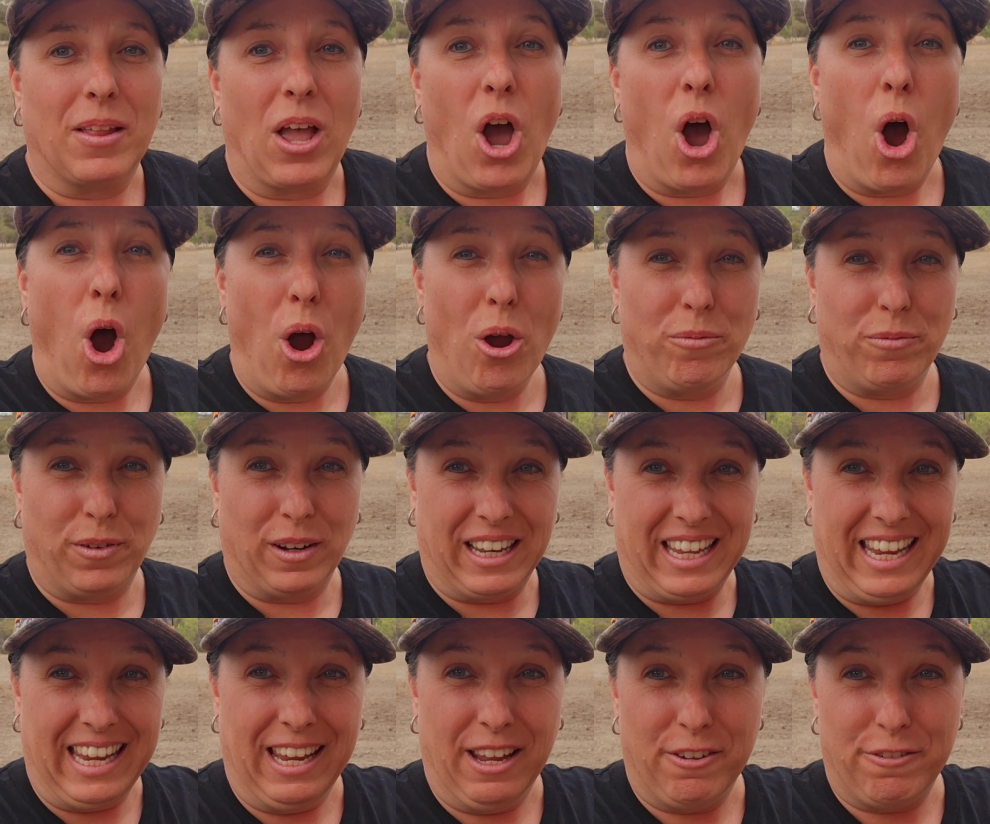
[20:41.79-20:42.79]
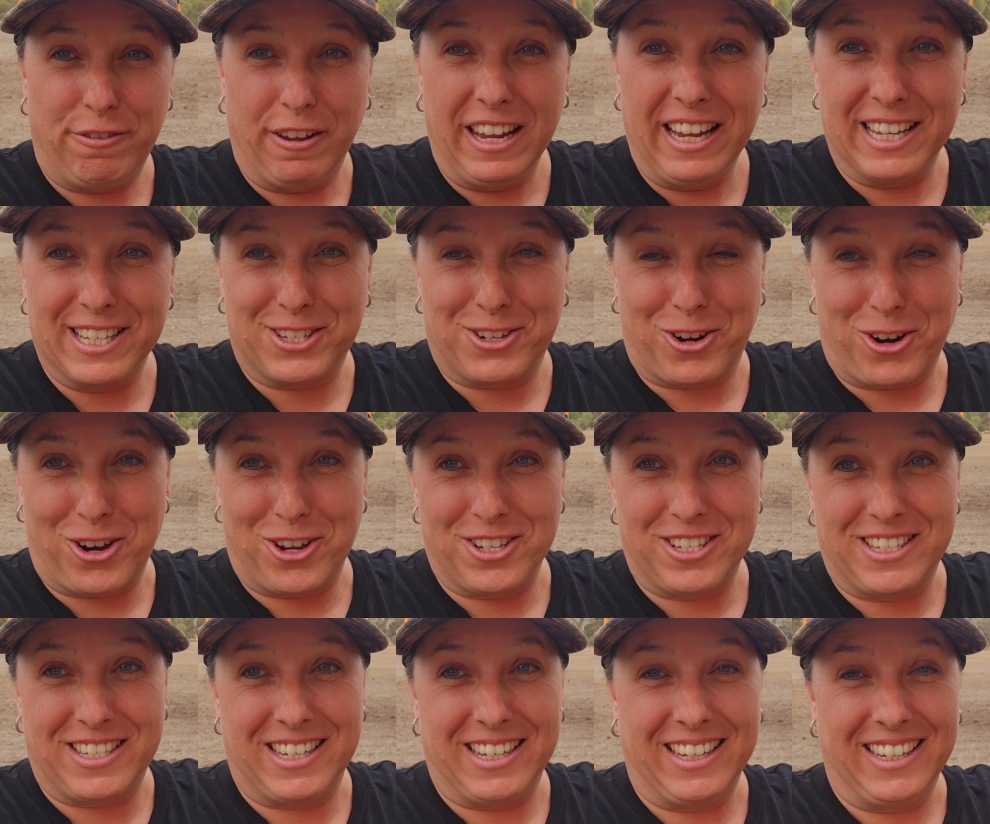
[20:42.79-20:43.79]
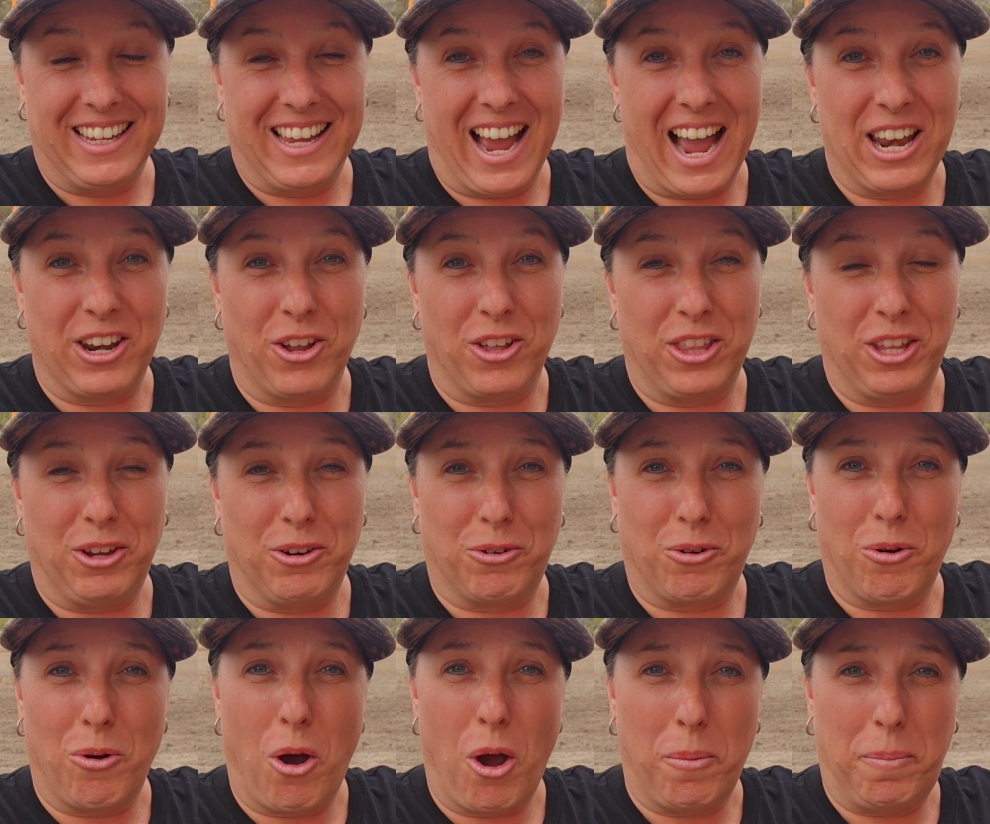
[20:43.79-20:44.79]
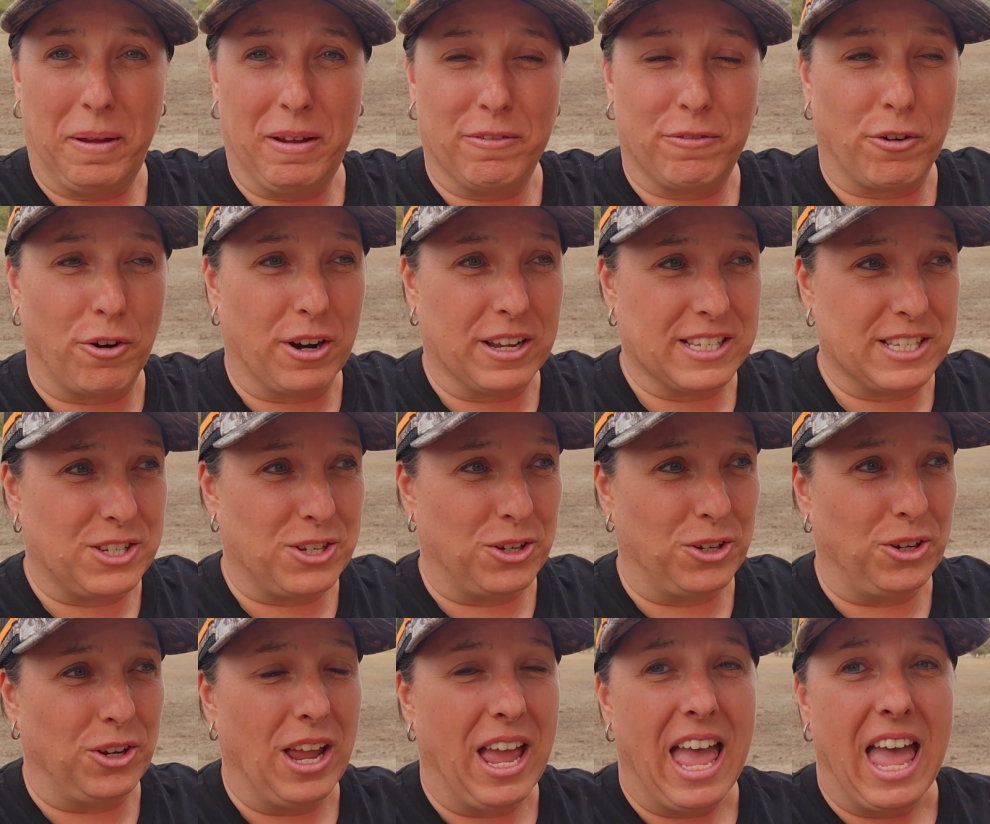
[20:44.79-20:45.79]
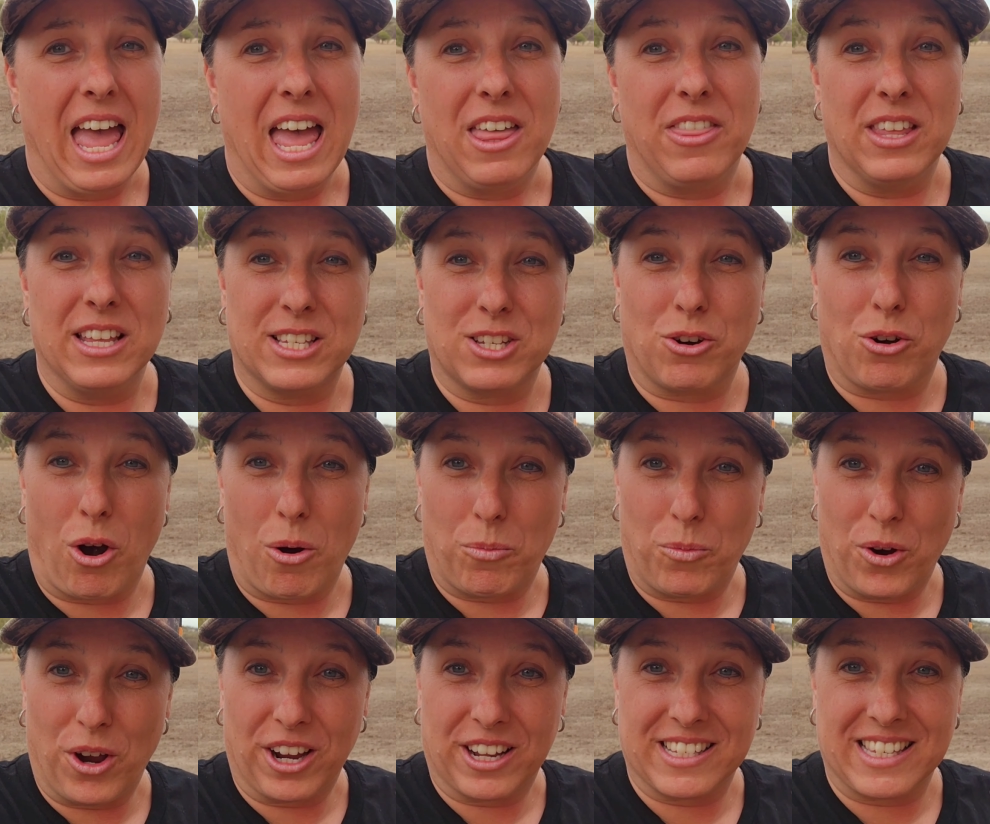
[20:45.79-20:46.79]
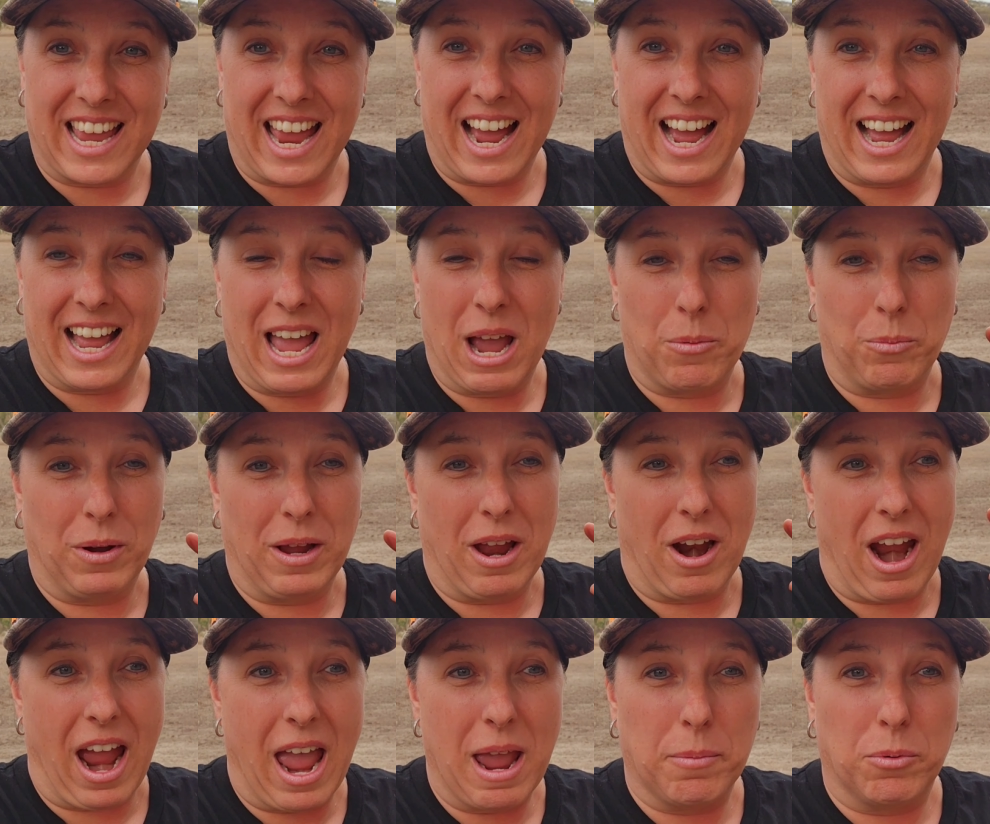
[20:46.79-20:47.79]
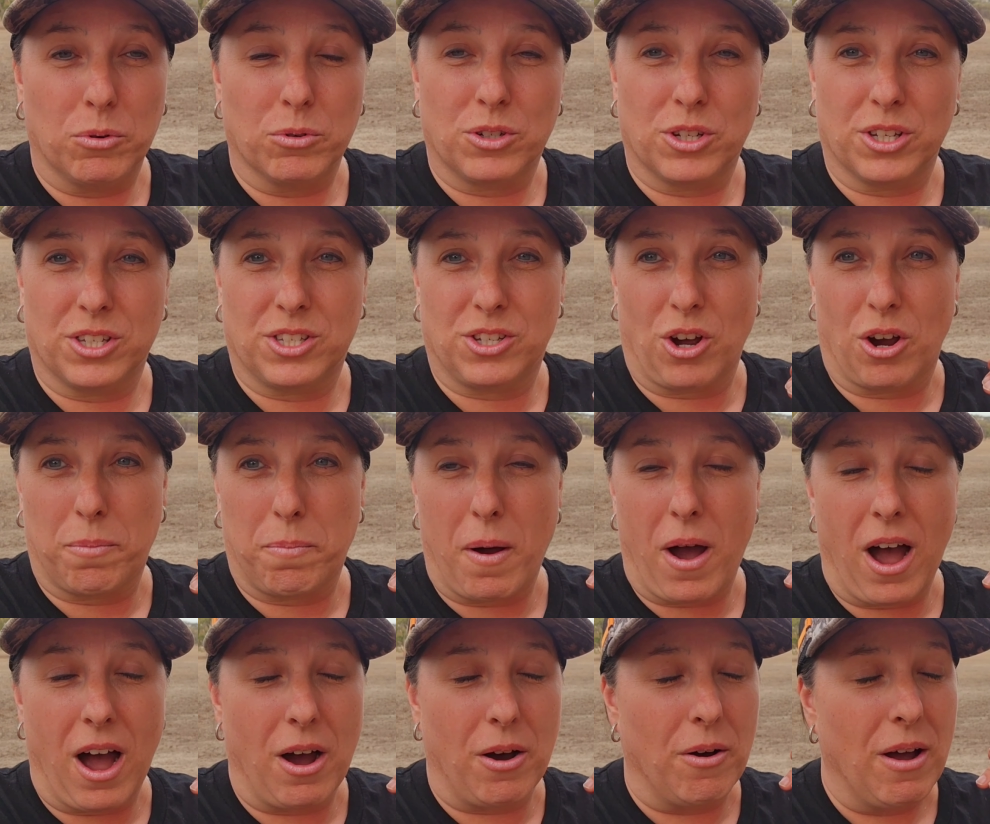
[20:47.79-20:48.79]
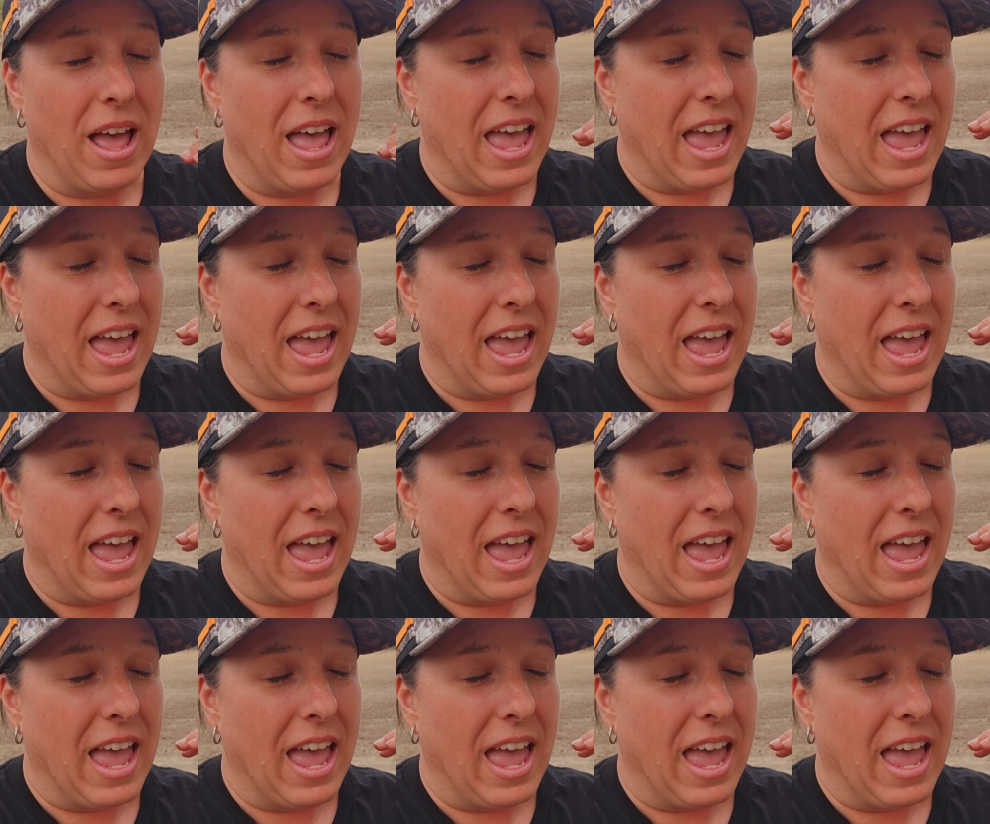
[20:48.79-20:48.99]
hopefully, fingers crossed, I know that you're all hoping for us too, this crop works out and we are able to stockpile